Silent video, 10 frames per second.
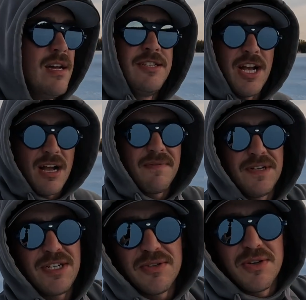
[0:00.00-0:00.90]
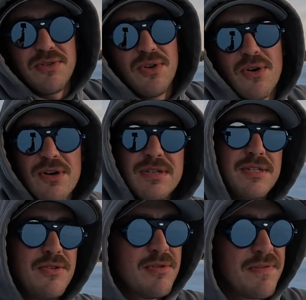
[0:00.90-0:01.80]
Jackfish Hills Outdoors
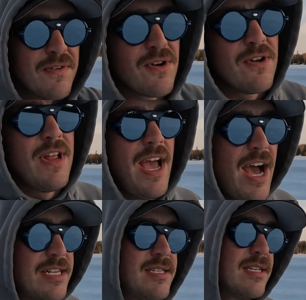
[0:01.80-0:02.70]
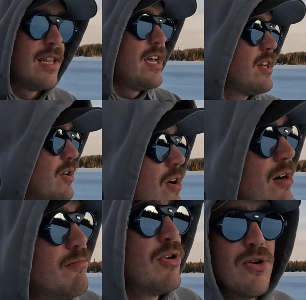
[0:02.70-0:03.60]
doing Fern Atchison Lake
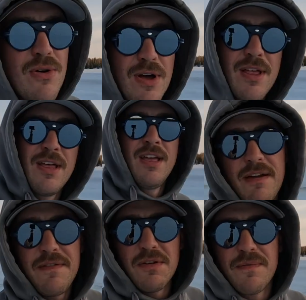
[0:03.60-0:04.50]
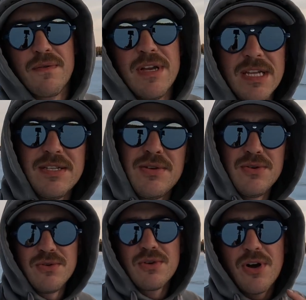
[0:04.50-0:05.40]
combo. Feel free
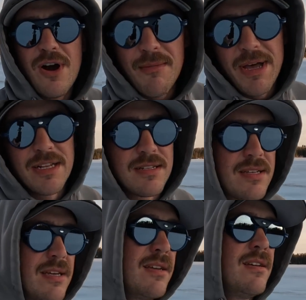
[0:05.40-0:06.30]
to comment,